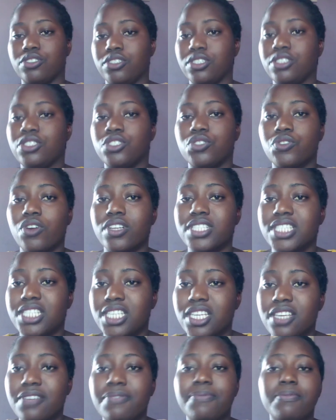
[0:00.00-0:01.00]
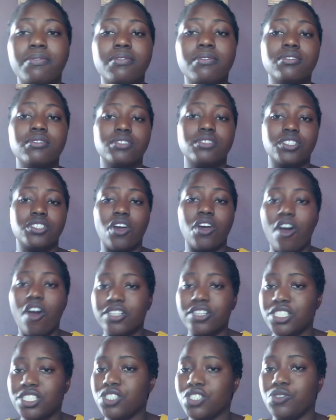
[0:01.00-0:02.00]
destructive
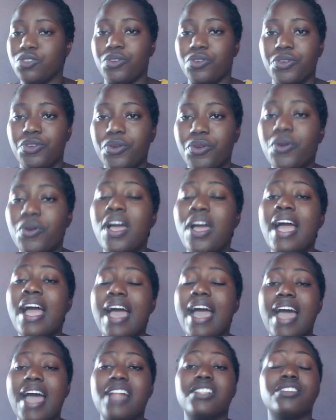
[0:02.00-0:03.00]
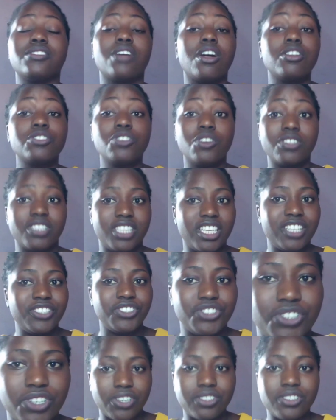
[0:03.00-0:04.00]
thoughts to you, and it's also
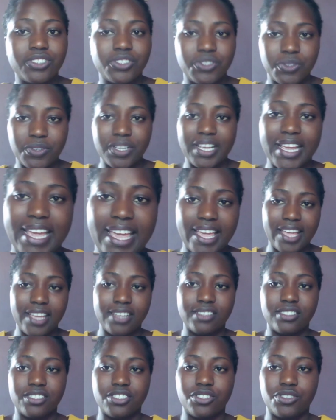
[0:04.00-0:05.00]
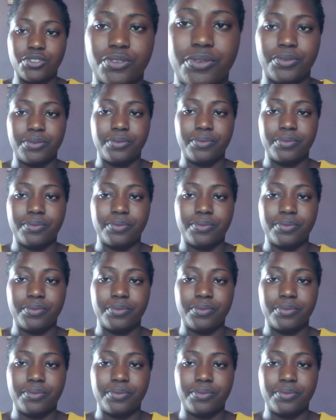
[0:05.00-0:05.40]
dangerous to the earth too.